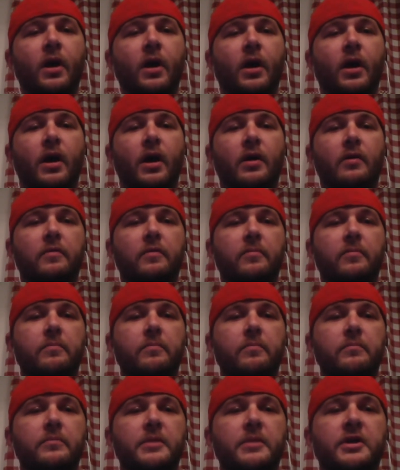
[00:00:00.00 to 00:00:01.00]

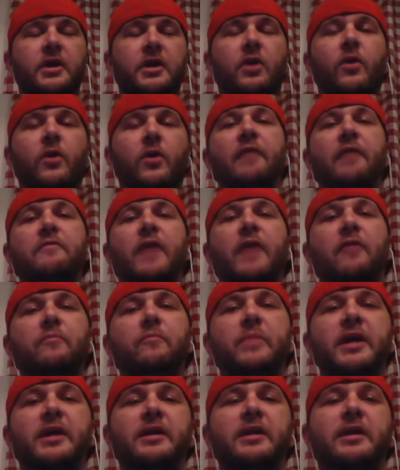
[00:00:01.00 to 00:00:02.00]
You know,
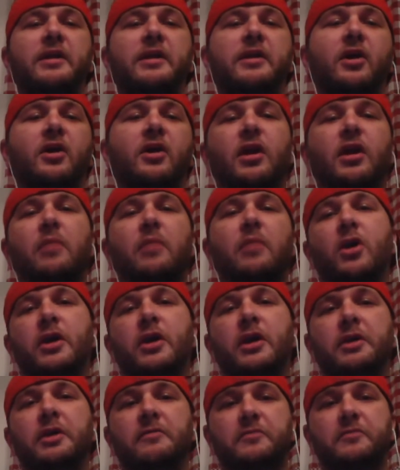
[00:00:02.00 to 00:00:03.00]
I've been in online
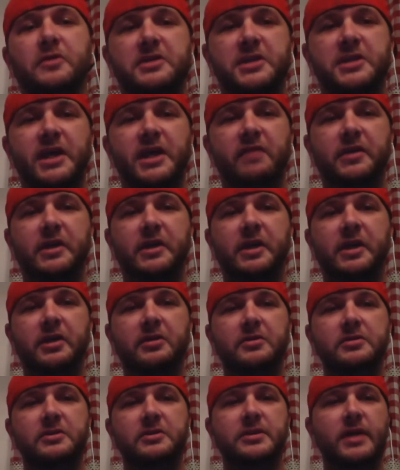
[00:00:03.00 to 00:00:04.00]
marketing for 7
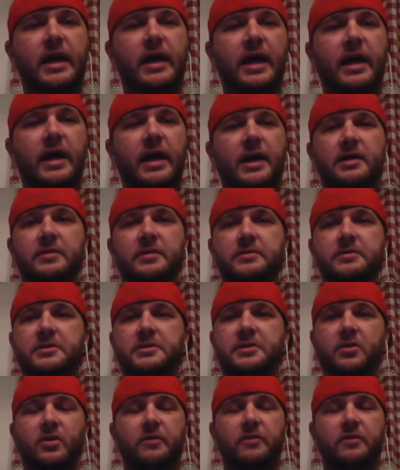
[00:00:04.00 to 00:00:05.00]
years.
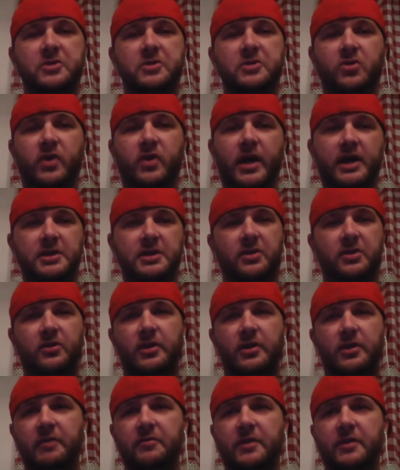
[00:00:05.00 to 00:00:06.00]
Started from scratch,
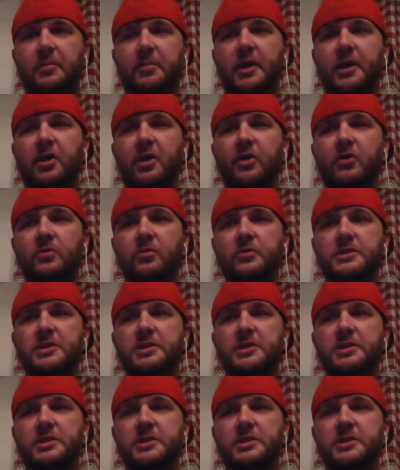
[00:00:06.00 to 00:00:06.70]
learned everything on my own.